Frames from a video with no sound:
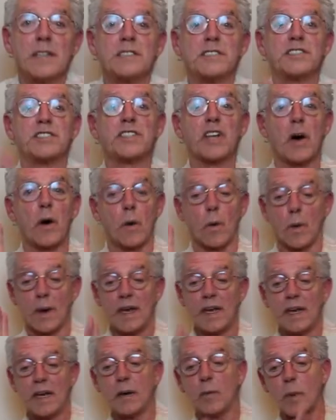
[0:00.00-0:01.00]
So
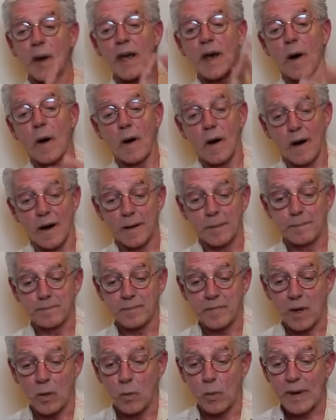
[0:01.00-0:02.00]
here we are.
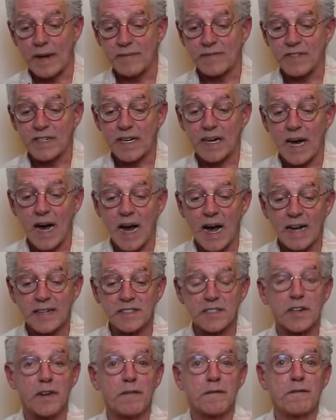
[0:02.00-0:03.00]
We've got